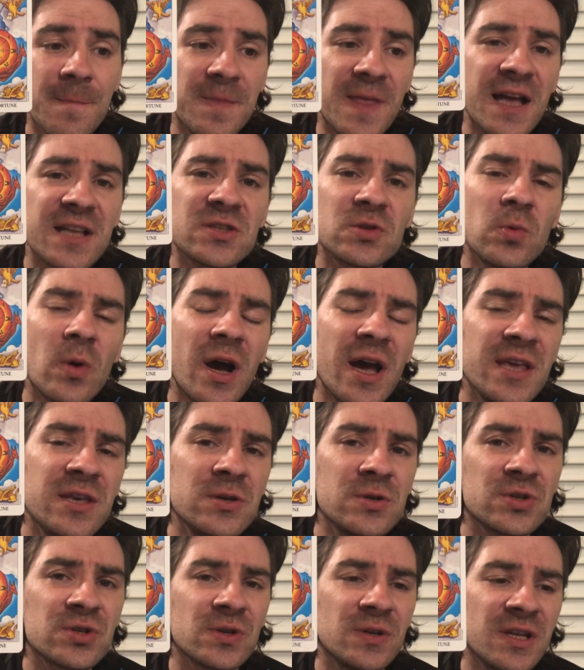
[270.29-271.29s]
That's why
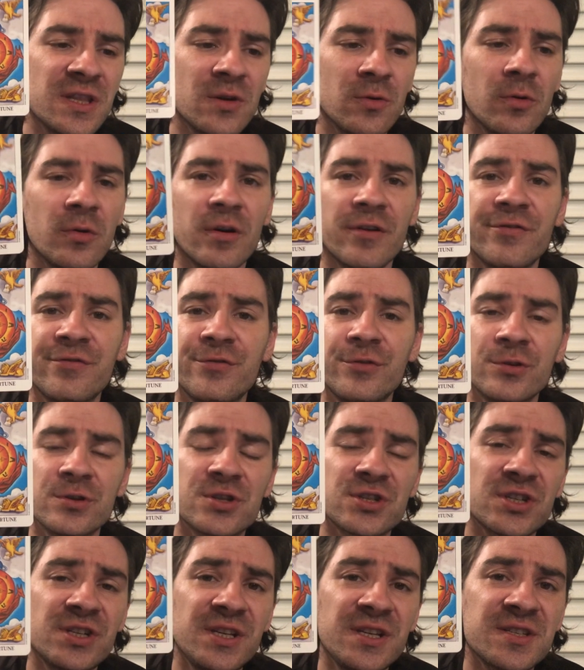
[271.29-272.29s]
usually the Wheel of
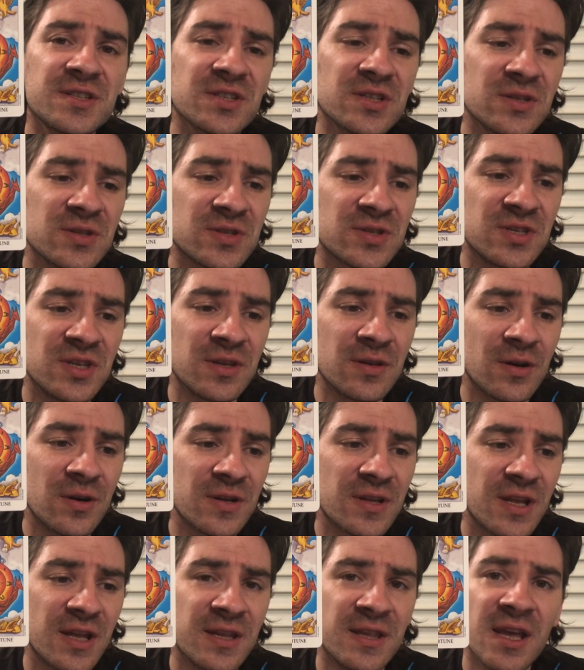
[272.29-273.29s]
Fortune is
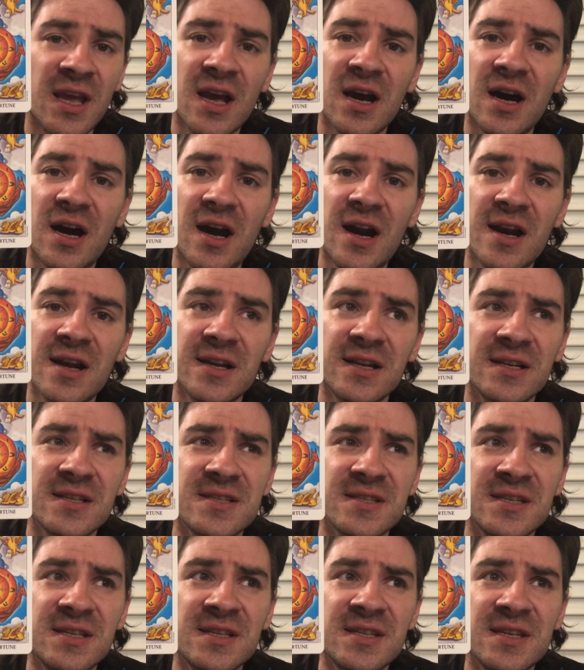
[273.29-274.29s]
considered the card
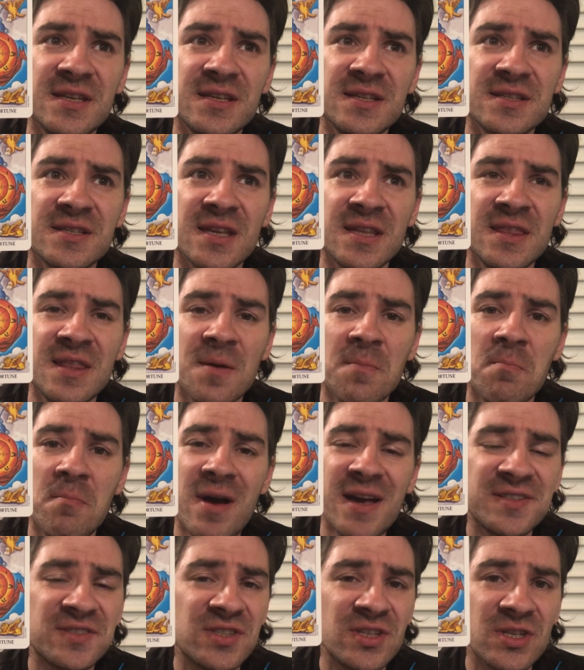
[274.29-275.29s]
that it is the
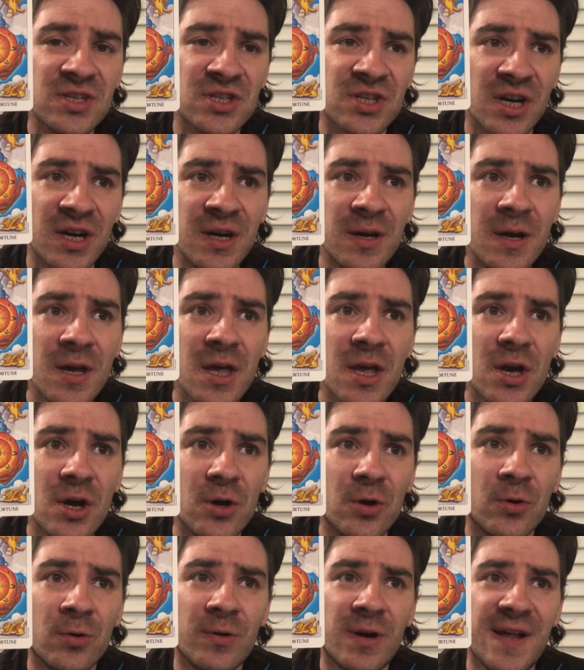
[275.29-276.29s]
messenger
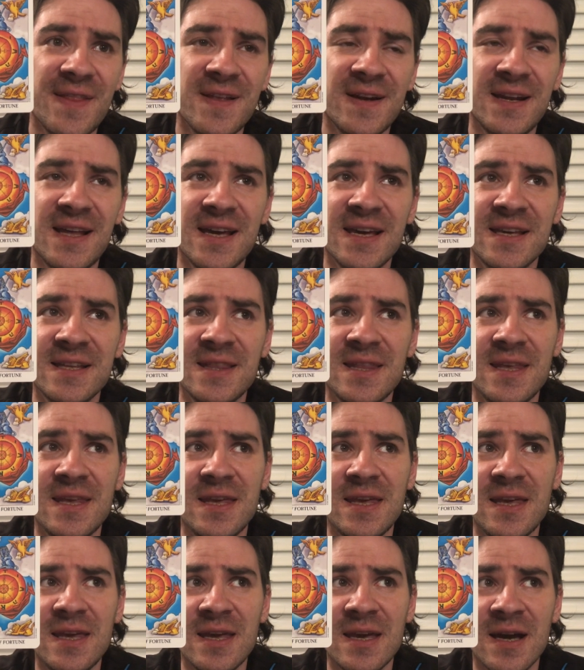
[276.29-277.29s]
or rather like
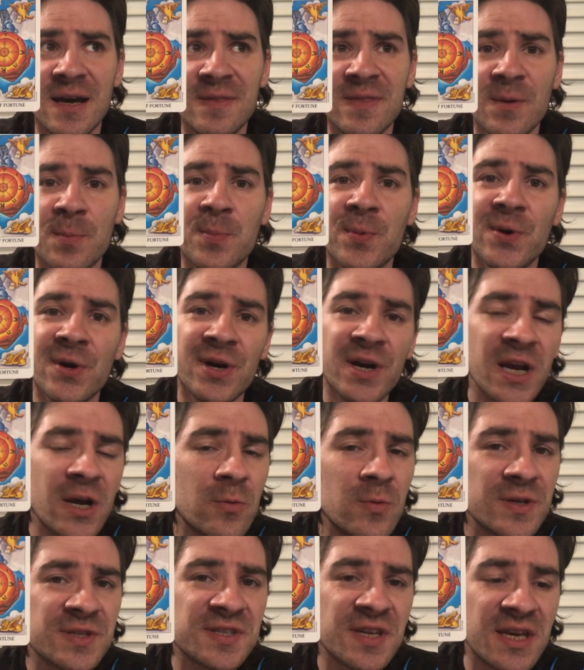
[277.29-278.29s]
the uh, the
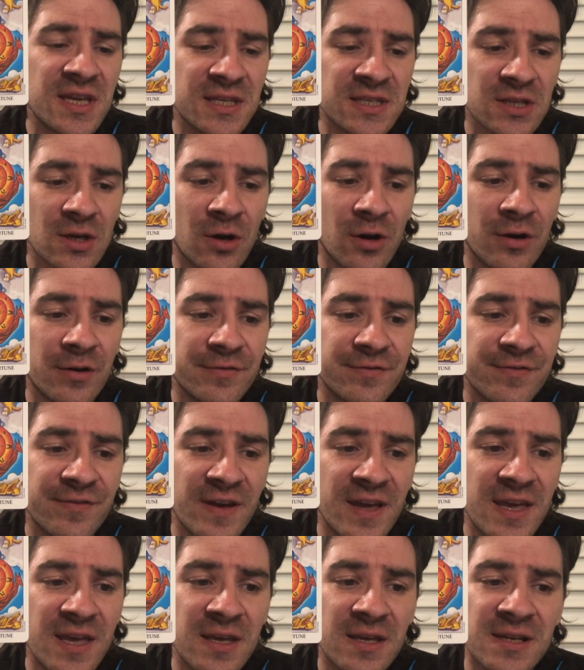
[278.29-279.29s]
prerequisite of
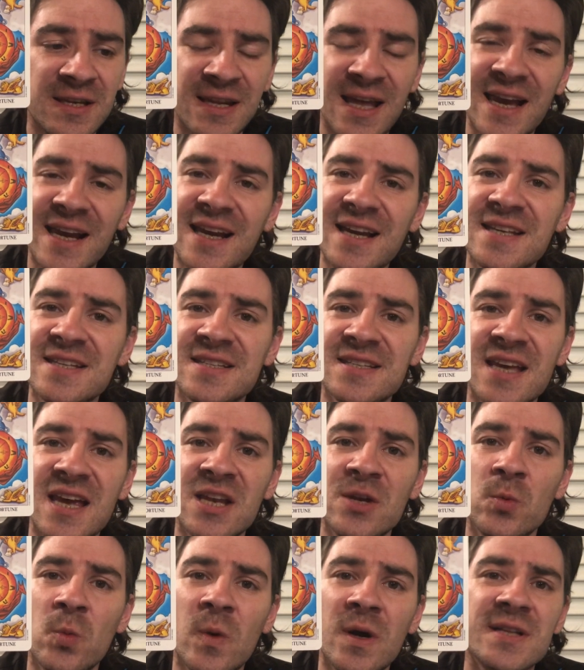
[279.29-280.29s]
a like I
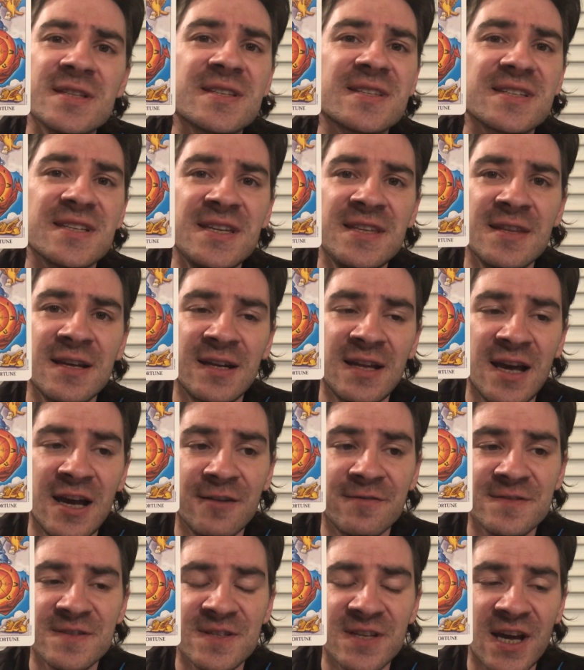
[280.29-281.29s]
said once in a
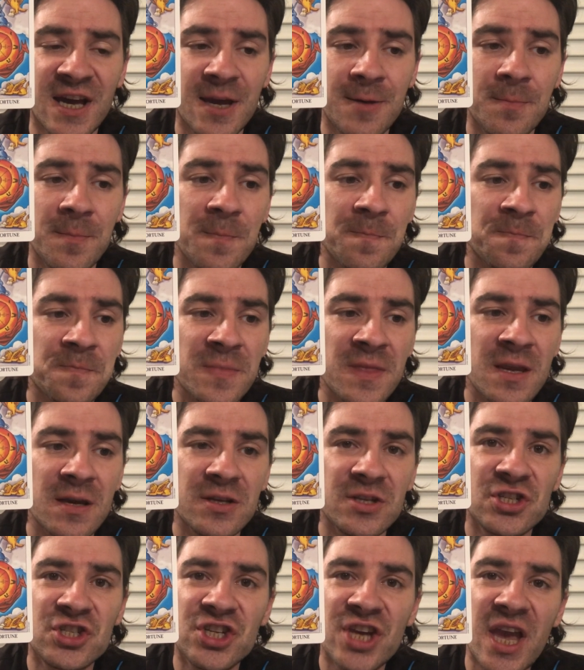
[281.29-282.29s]
lifetime
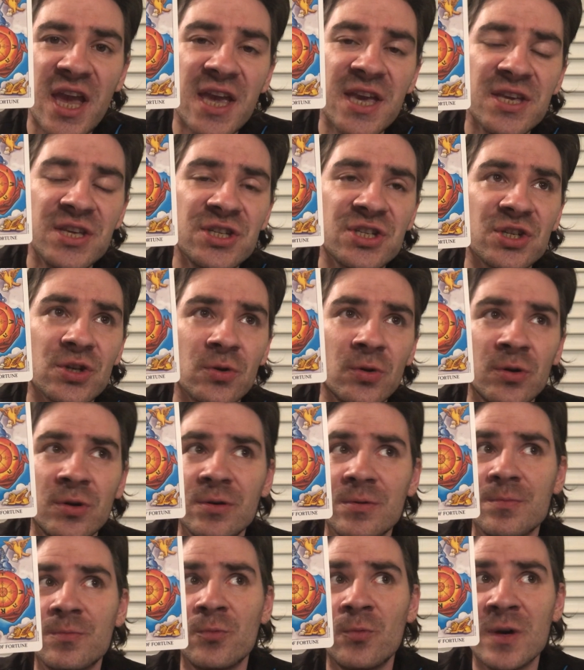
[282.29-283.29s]
change
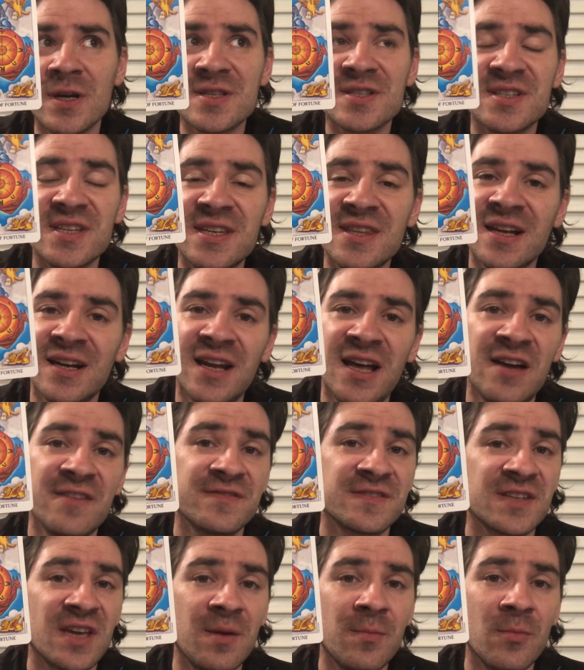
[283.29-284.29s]
or once in a
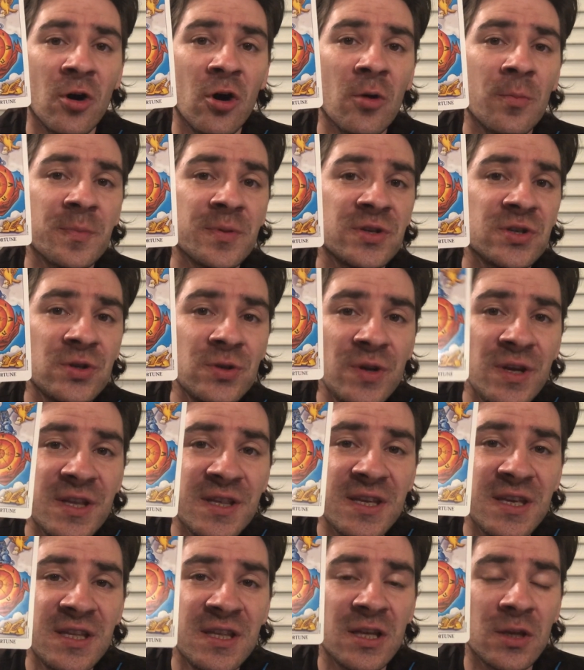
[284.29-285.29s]
lifetime
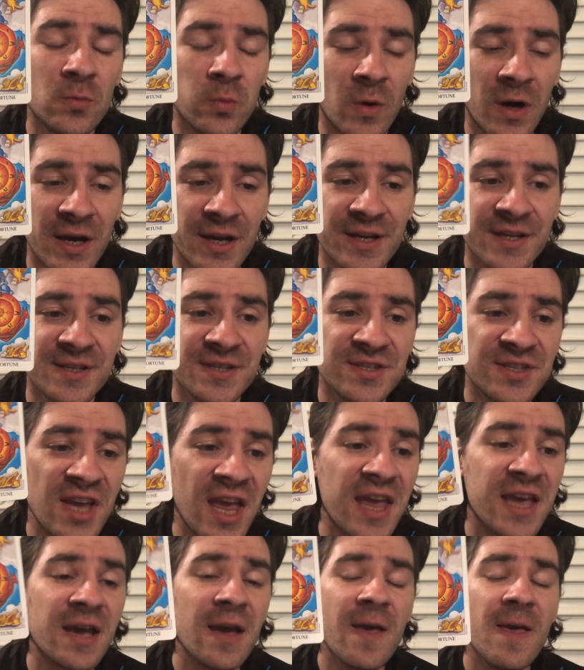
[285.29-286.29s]
opportunity that one can
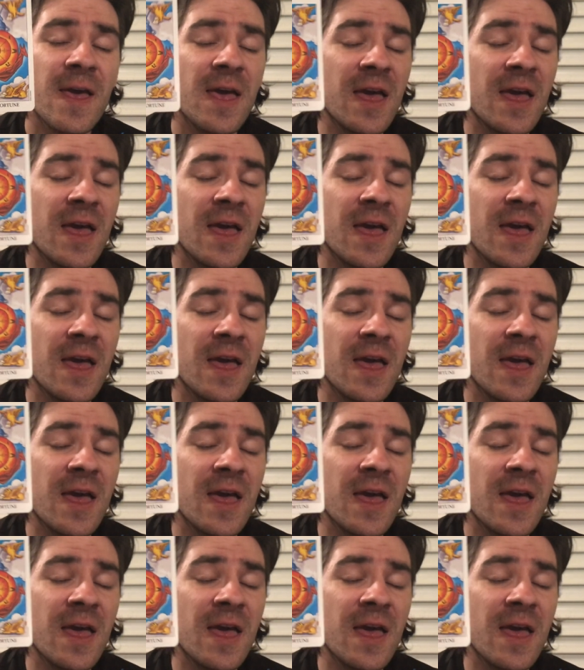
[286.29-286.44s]
take.